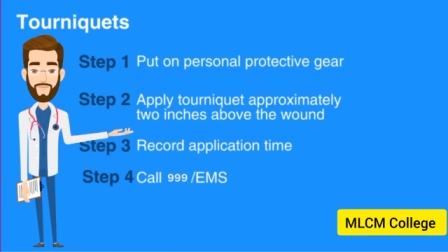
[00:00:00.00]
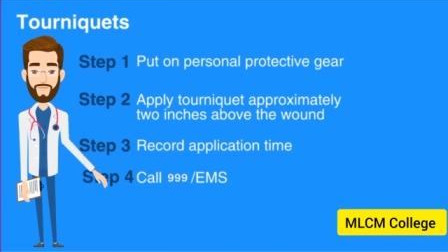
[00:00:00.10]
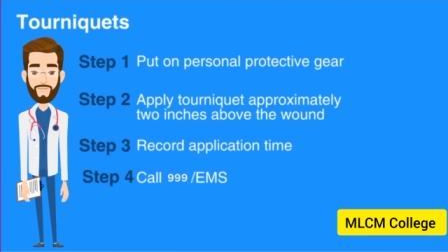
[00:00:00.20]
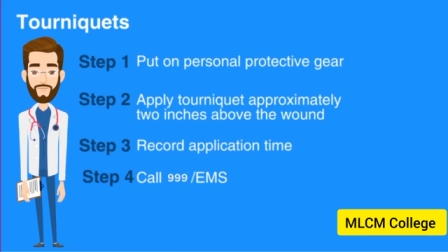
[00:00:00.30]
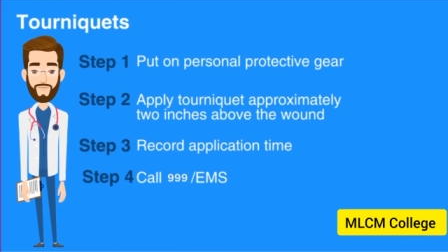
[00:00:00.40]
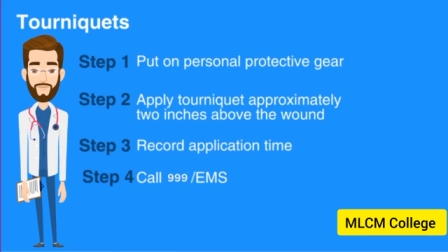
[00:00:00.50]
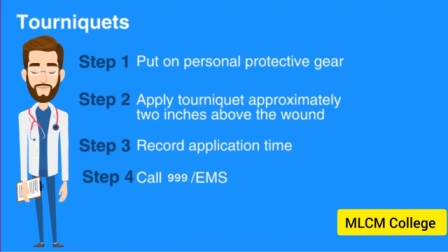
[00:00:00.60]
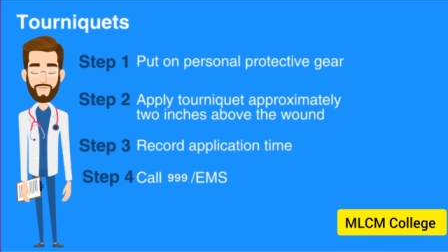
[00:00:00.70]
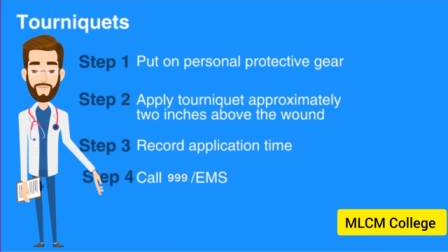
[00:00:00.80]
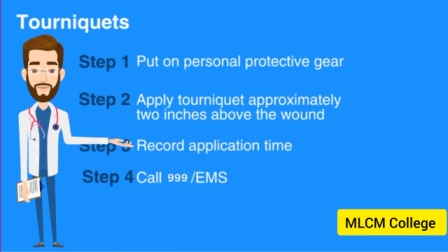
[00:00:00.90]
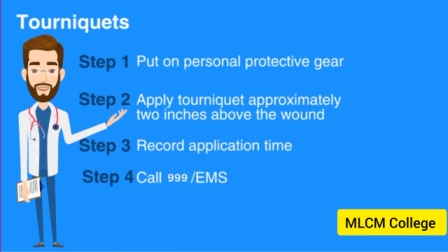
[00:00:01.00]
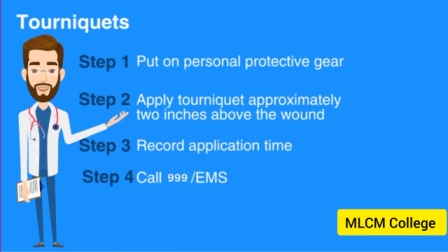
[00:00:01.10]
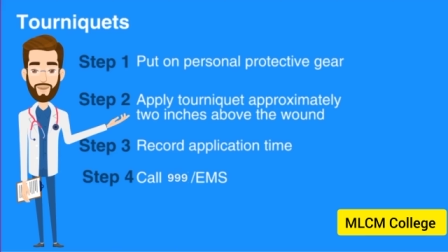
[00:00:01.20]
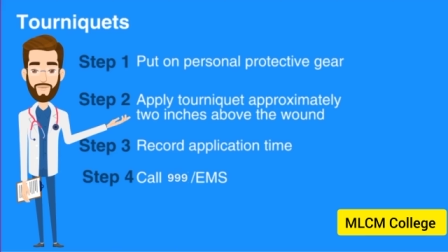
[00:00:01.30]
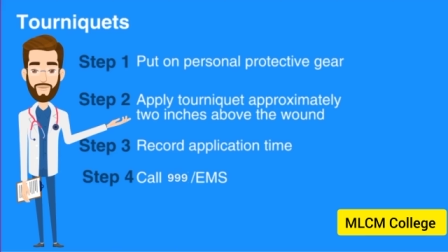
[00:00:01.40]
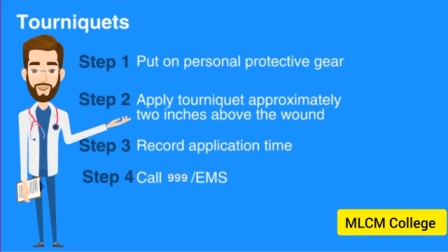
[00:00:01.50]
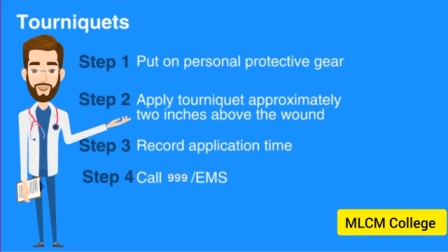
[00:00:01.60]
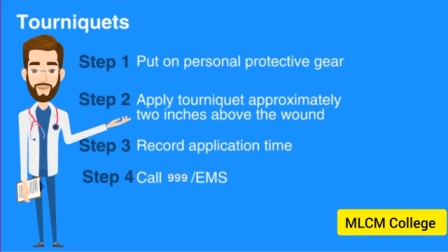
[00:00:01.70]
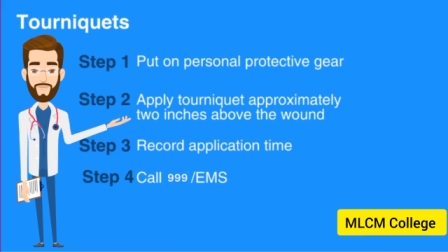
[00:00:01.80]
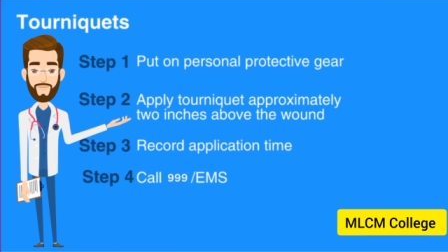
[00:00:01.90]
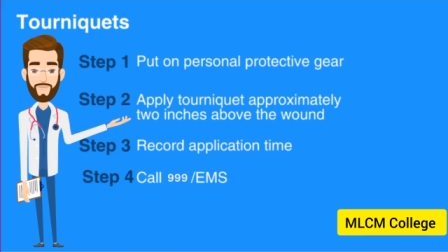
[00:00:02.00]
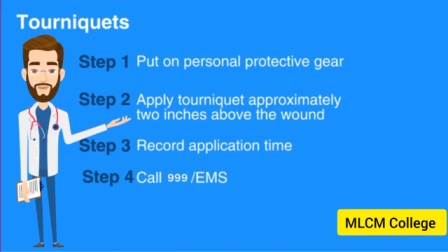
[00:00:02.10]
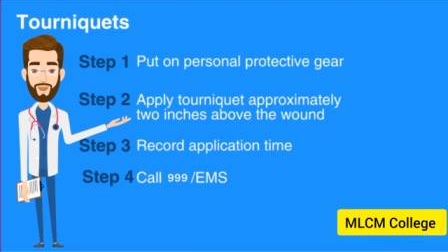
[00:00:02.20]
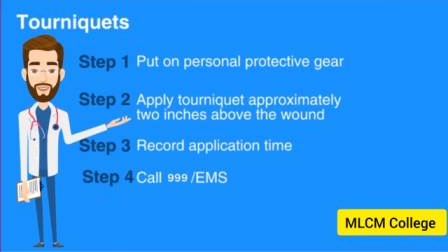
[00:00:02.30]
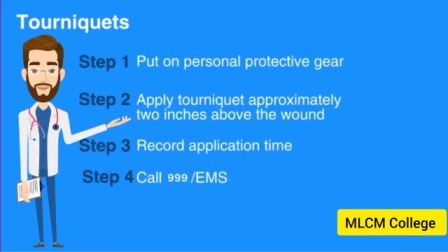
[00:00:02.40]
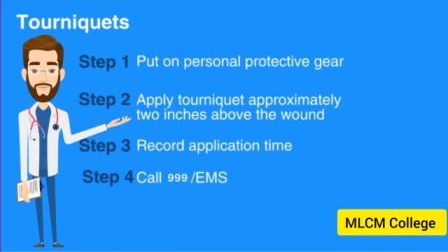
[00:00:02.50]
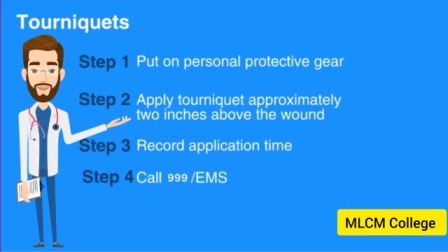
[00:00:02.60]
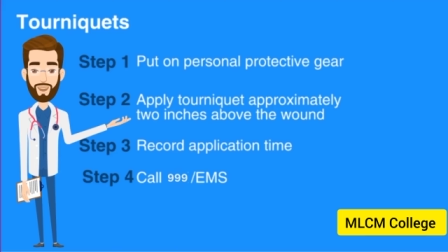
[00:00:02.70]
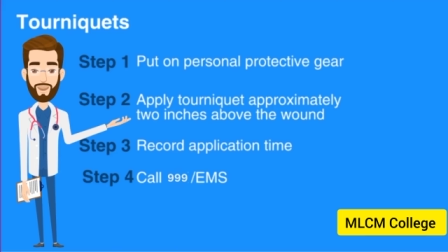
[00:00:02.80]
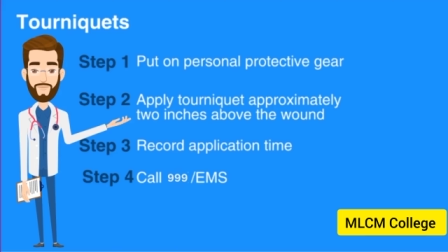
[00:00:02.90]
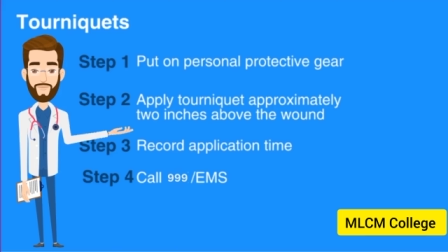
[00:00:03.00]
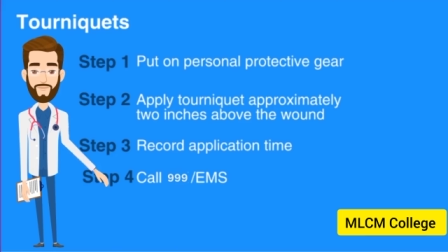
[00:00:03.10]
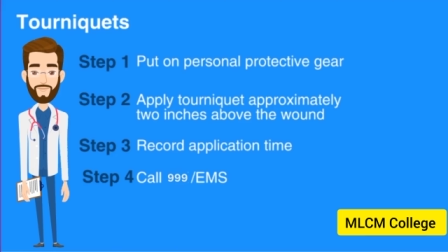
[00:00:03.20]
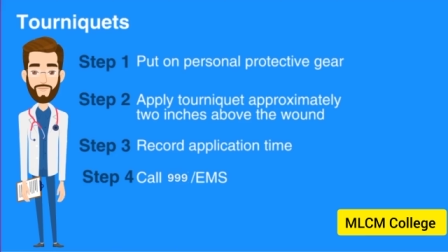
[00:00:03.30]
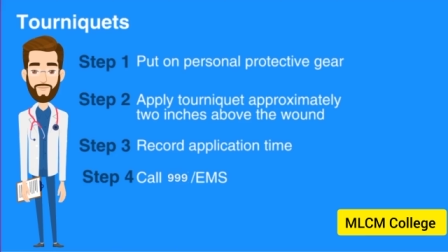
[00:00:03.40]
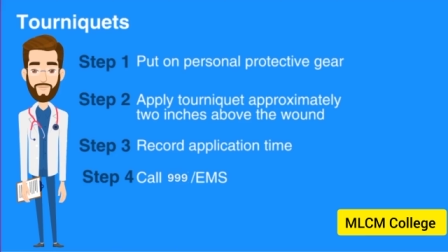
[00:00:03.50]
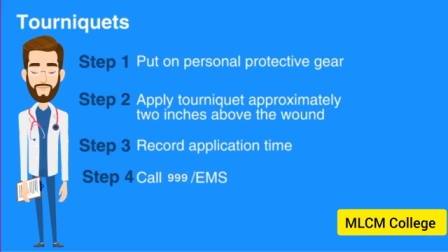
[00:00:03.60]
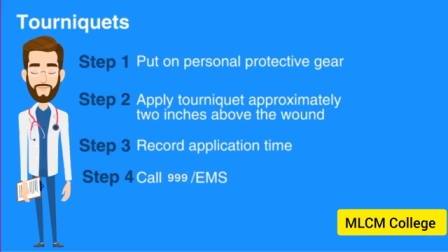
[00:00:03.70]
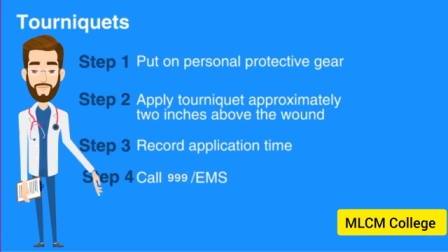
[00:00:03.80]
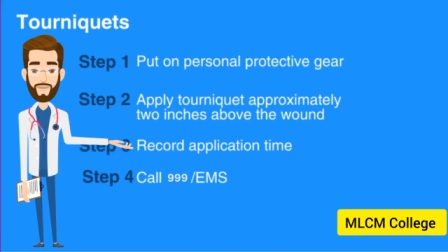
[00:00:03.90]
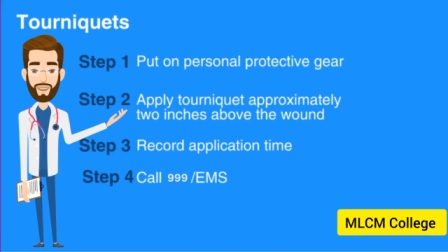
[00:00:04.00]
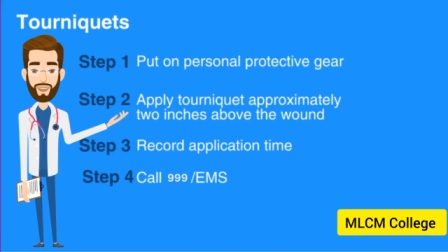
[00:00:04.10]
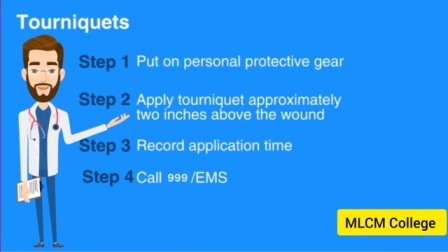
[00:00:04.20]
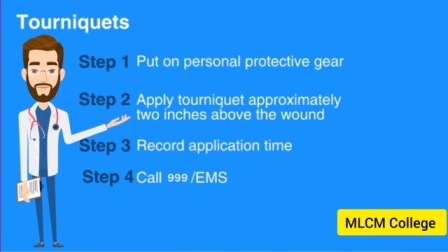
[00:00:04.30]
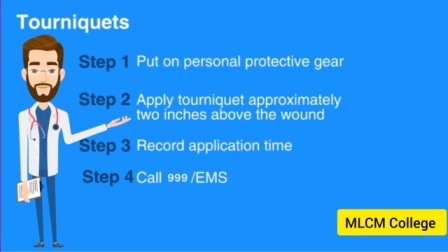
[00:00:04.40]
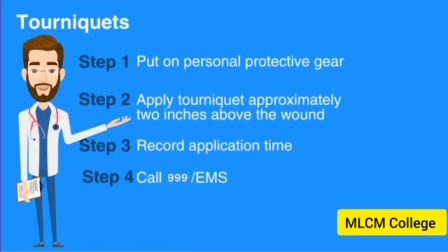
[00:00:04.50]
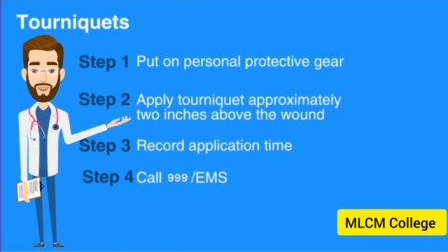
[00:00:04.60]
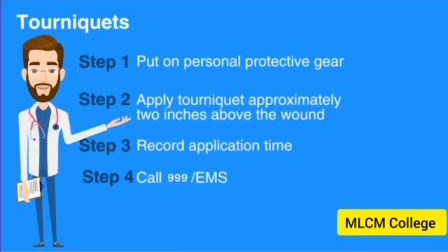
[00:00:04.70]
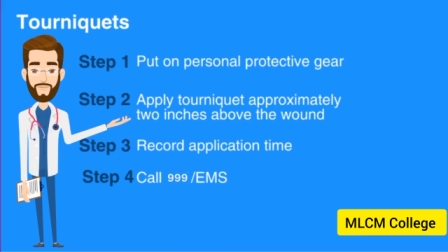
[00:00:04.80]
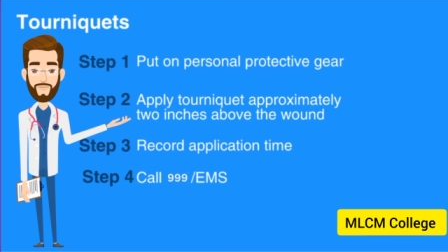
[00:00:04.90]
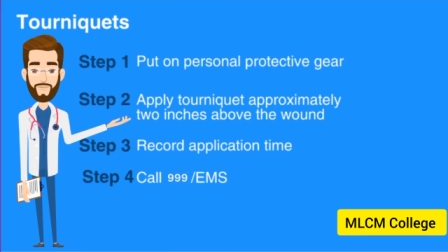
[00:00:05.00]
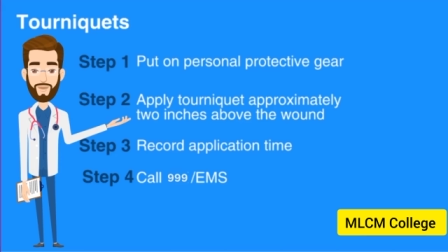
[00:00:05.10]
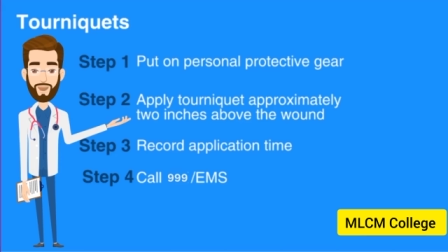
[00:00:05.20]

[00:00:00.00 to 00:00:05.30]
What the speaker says: Stay with the individual and do not release the tourniquet until advanced help arrives and assumes care.